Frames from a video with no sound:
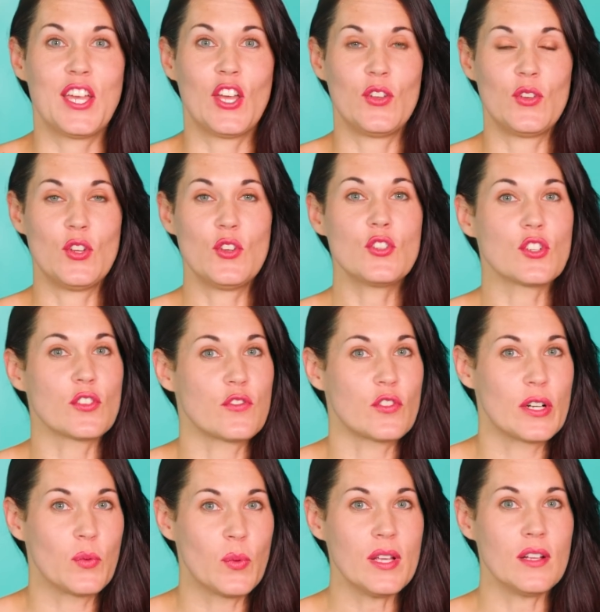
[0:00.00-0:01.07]
and use your
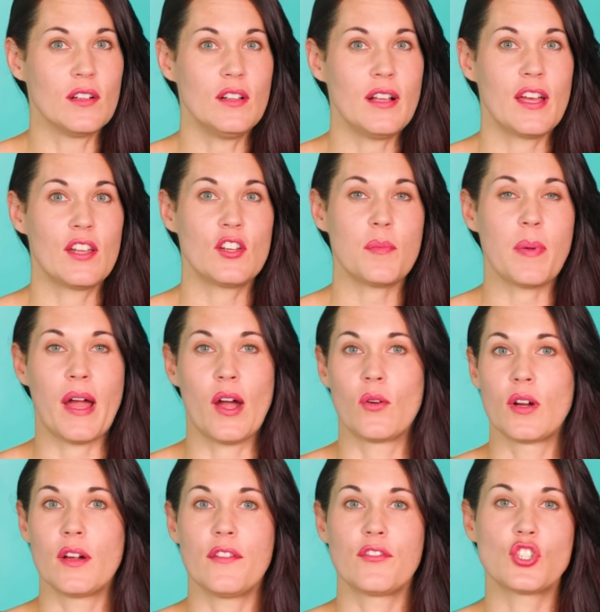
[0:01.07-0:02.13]
free will and your
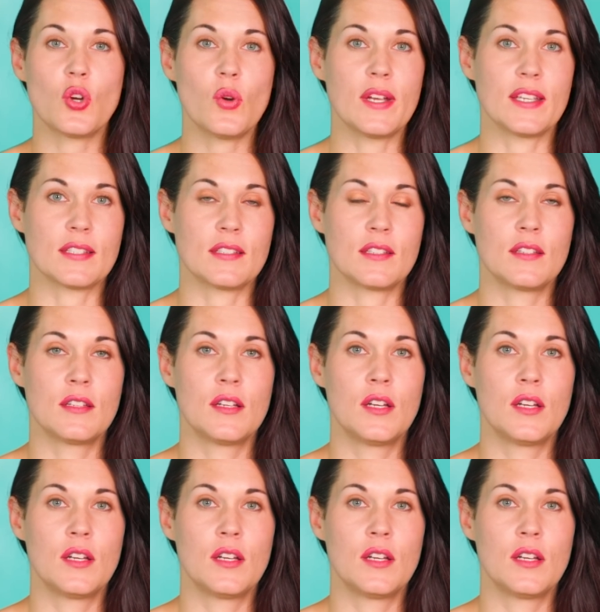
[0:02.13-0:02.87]
power of choice.